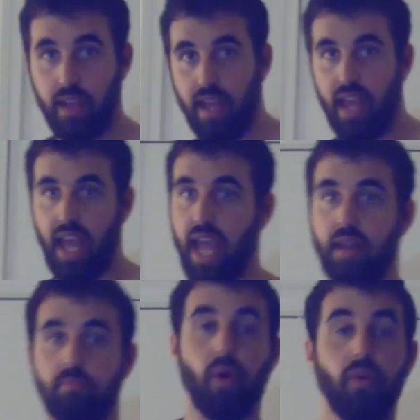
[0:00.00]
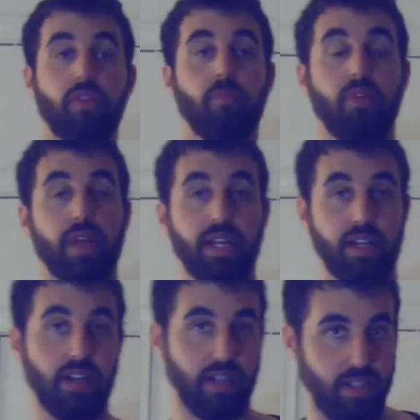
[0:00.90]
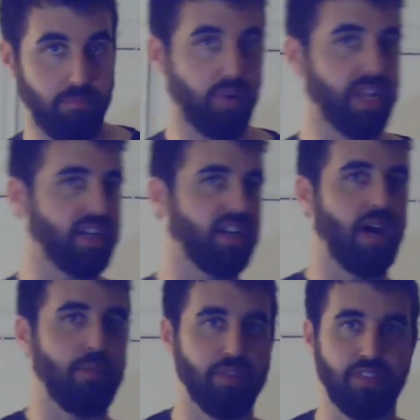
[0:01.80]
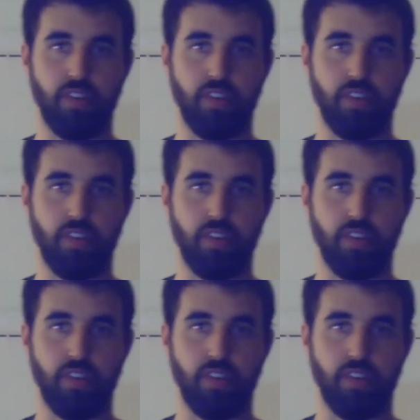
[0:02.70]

and both are pretty good combos to do.